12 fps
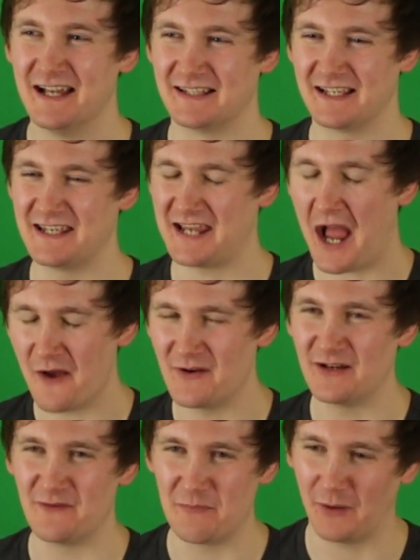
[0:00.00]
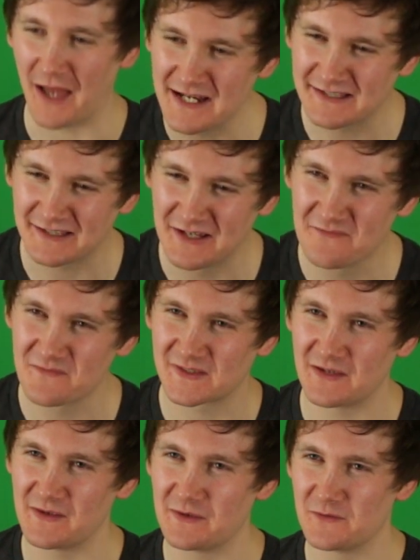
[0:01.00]
And it's like you can't really replace them. Because
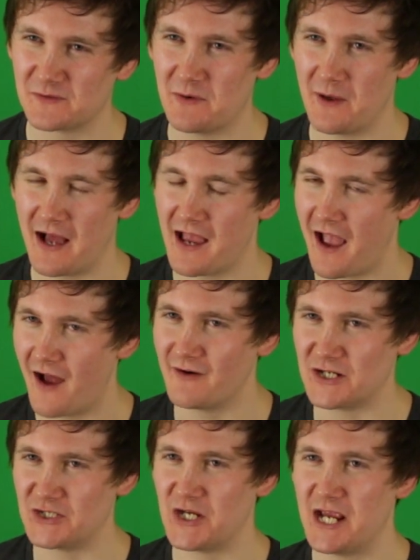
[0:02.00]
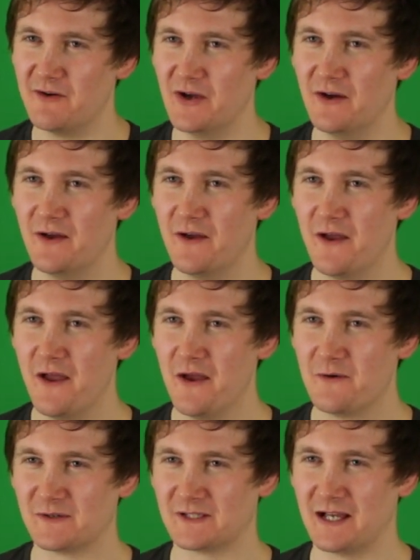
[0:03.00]
I think there was a bit where like, Harry Shearer
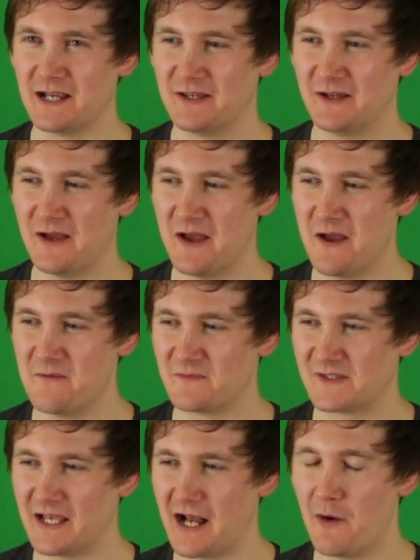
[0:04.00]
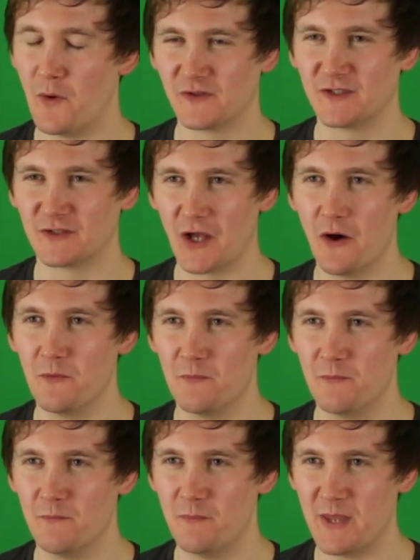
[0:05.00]
was like saying, I want to go
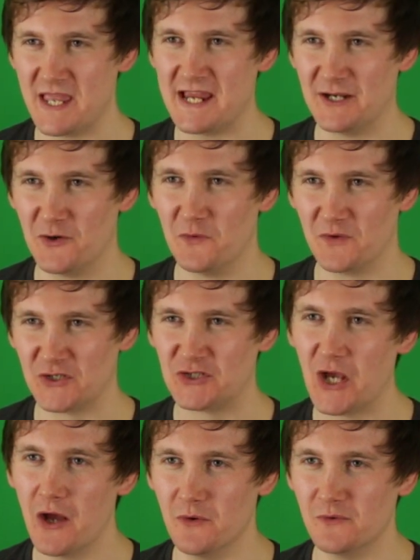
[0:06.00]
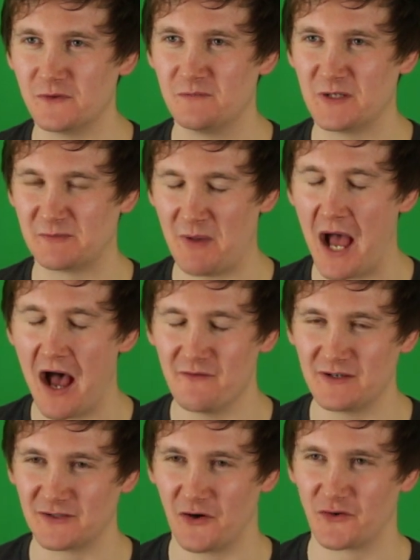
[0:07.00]
be in other shows. Because part of
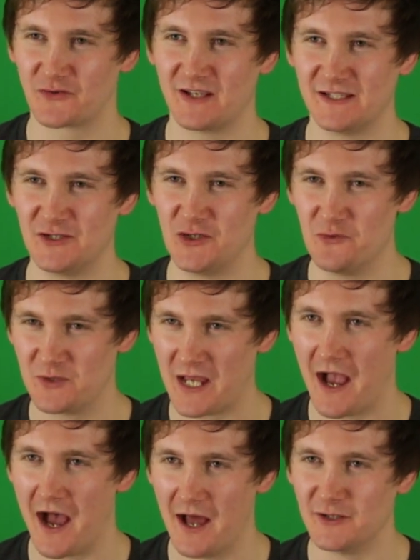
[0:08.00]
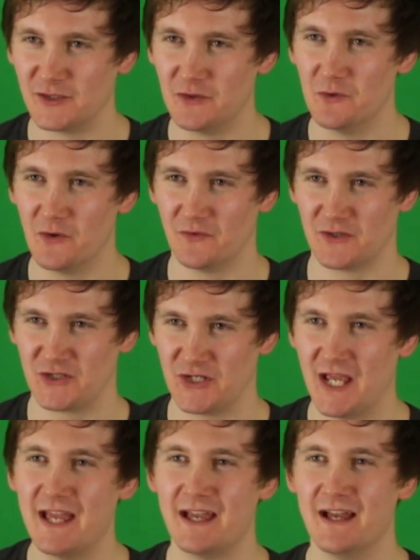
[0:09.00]
his contract is you can't do other
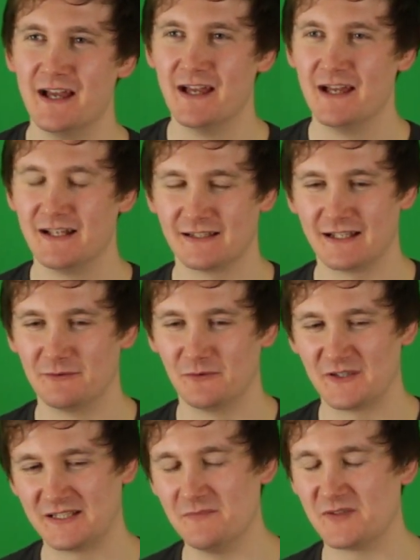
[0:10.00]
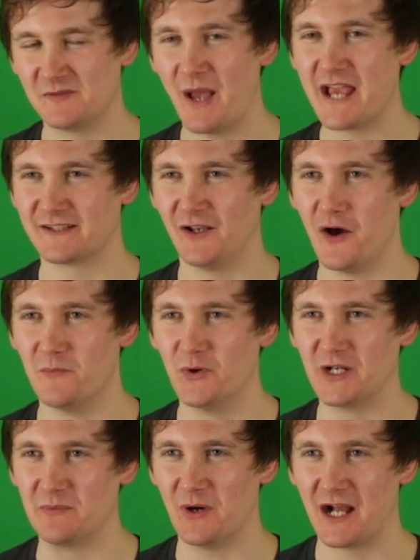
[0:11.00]
shit. It's like, well, The Simpsons pays a lot of
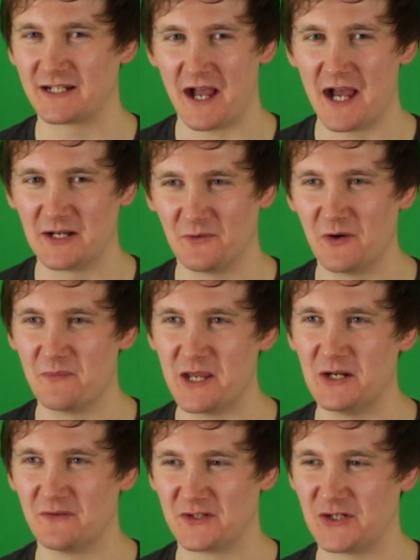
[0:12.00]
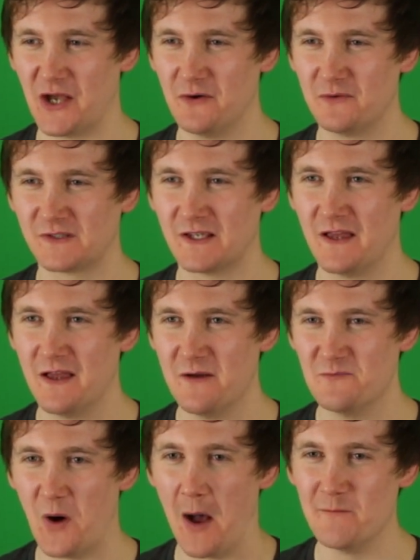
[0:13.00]
money, but I kind of want to be in other shows.
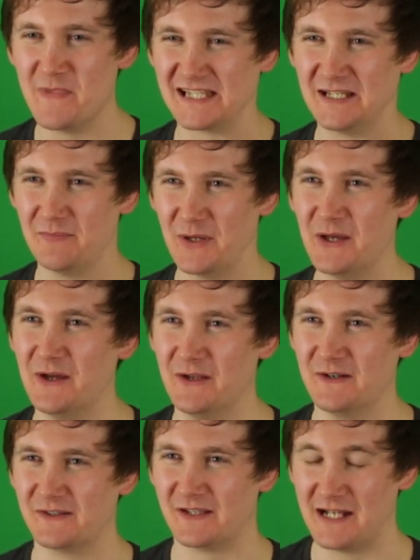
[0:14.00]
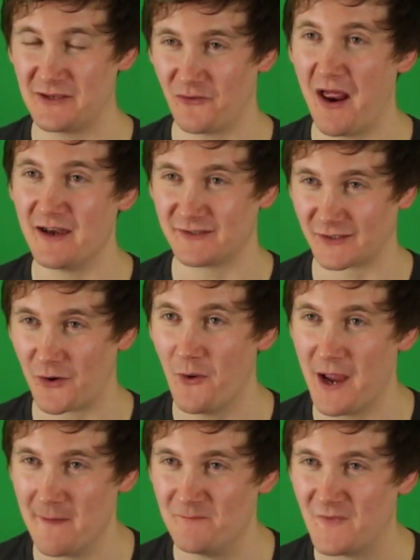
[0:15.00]
But I'm Mr. Burns. And he threatened to
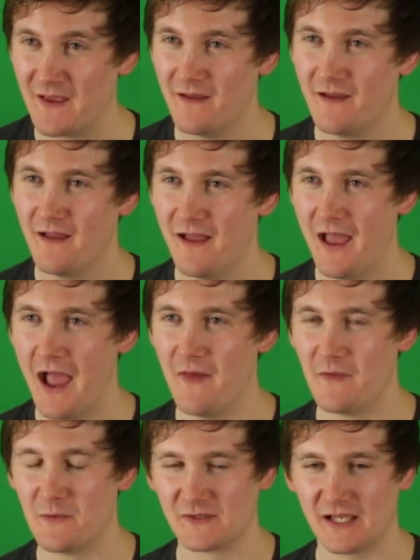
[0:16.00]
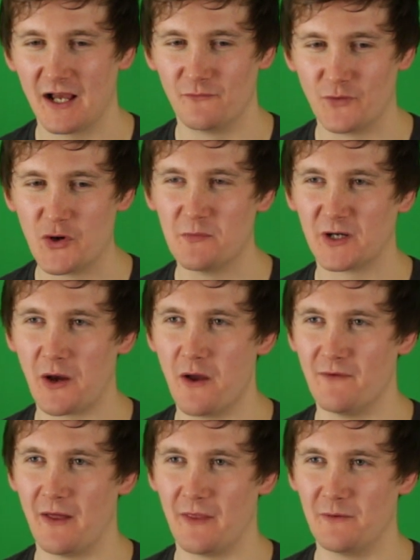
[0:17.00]
quit. And there was like a rumour
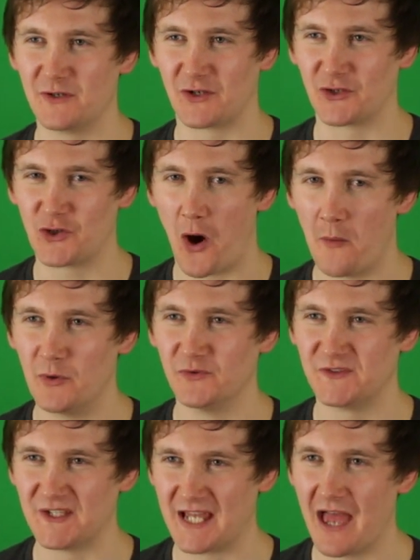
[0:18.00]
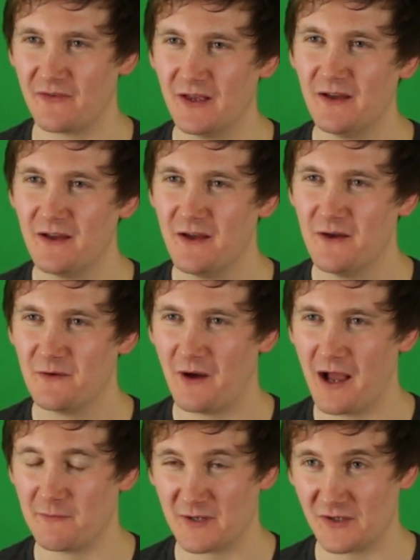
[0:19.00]
going around they were just going to cobble together.
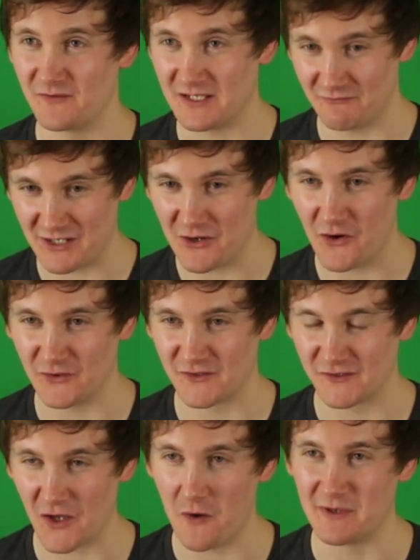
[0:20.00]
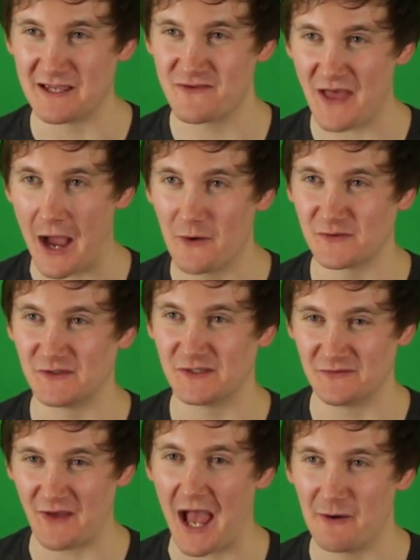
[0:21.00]
Like, because obviously he recorded so many thousands
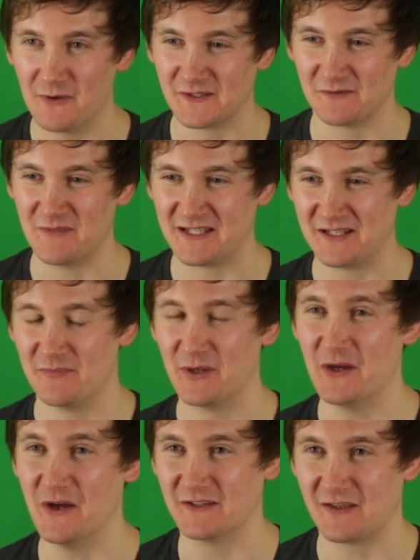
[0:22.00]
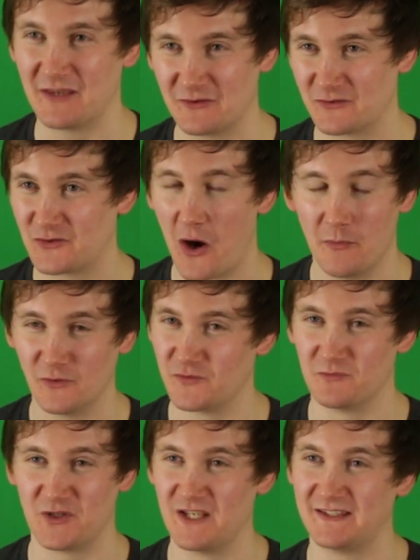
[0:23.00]
of hours as Mr. Burns that they could just cobble
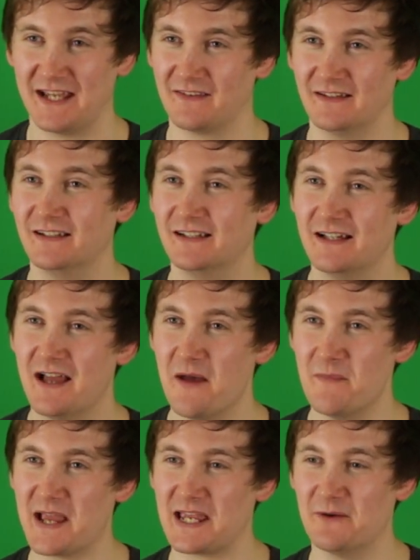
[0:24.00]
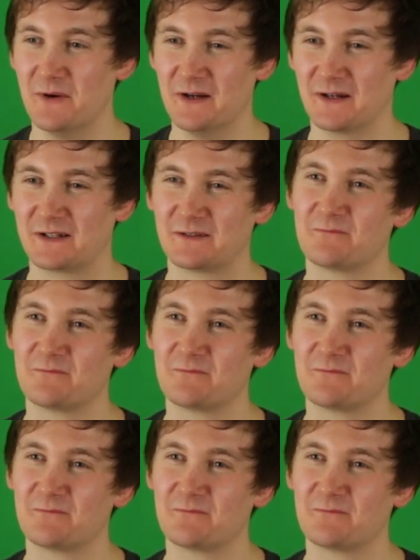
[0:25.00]
some shit together and make it work.